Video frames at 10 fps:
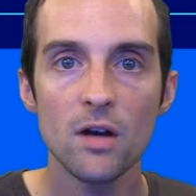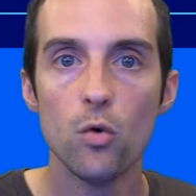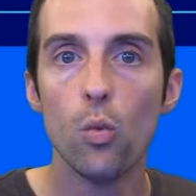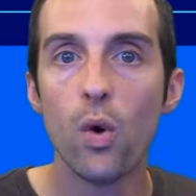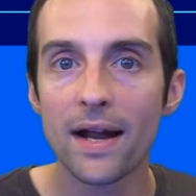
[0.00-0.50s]

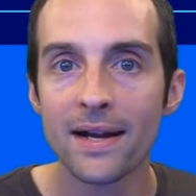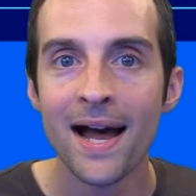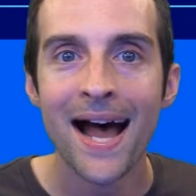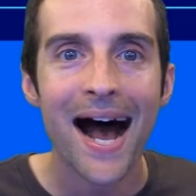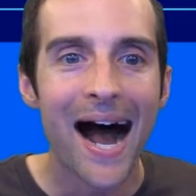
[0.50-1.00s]

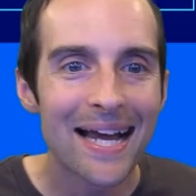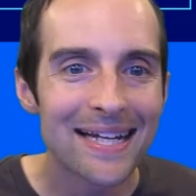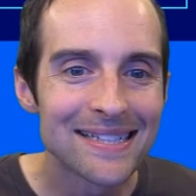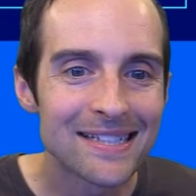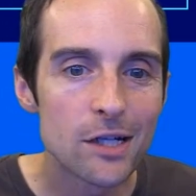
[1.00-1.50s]
When I
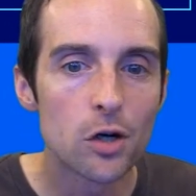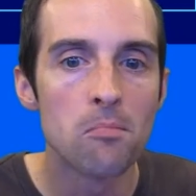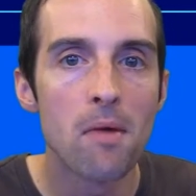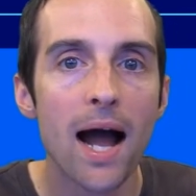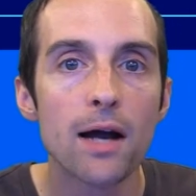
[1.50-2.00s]
consider
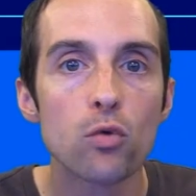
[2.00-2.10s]
my